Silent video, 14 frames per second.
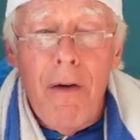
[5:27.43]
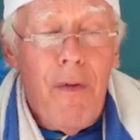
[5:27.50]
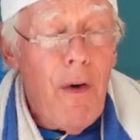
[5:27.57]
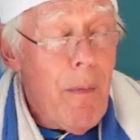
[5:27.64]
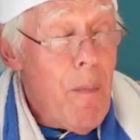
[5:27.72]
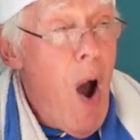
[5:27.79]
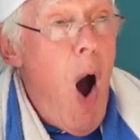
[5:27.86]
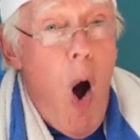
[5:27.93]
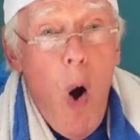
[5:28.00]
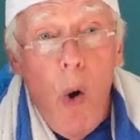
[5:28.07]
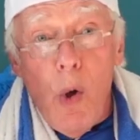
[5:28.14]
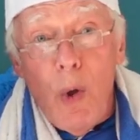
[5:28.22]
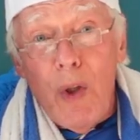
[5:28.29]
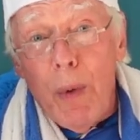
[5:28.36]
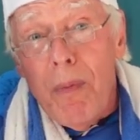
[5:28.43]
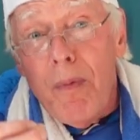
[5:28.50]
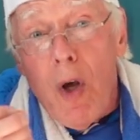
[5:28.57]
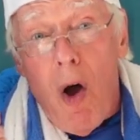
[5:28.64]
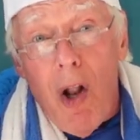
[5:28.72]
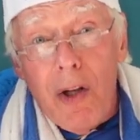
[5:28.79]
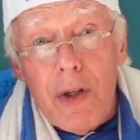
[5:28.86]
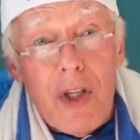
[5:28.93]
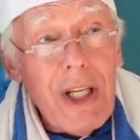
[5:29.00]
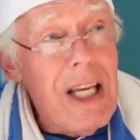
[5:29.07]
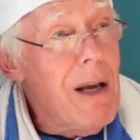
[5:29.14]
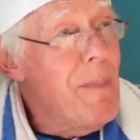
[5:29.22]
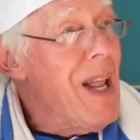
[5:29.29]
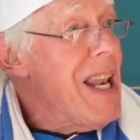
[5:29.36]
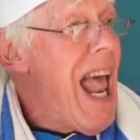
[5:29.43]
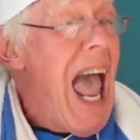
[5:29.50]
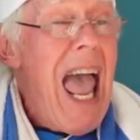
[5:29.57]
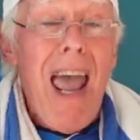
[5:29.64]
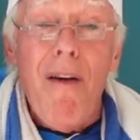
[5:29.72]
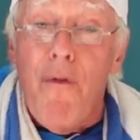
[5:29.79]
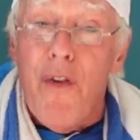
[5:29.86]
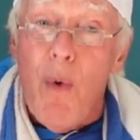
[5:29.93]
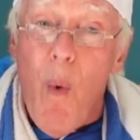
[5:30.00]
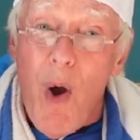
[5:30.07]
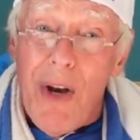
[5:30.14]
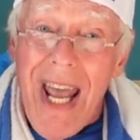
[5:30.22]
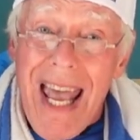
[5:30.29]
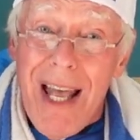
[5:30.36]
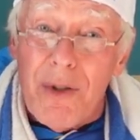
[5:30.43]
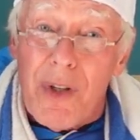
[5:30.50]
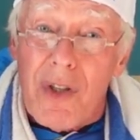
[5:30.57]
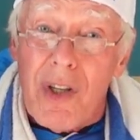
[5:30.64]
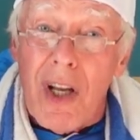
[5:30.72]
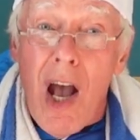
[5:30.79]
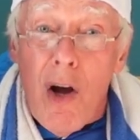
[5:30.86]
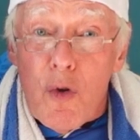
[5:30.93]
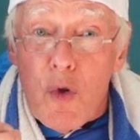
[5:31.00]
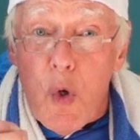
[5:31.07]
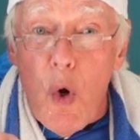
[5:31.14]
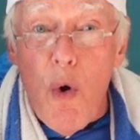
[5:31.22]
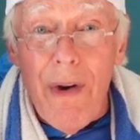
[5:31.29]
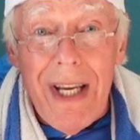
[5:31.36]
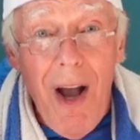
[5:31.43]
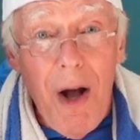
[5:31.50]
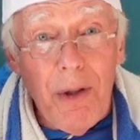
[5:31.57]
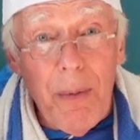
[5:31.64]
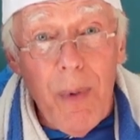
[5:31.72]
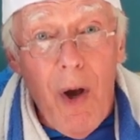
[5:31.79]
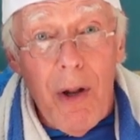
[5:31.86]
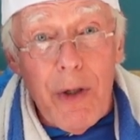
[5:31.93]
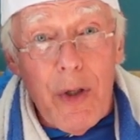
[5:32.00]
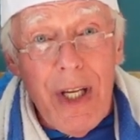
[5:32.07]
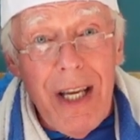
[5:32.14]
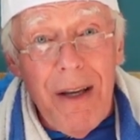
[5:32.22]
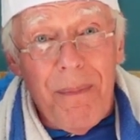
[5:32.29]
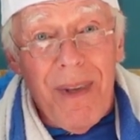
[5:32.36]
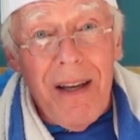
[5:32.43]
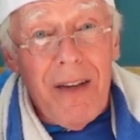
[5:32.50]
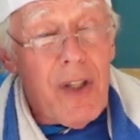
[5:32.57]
from Oldham Coliseum and everyone else touring Oldham Coliseum.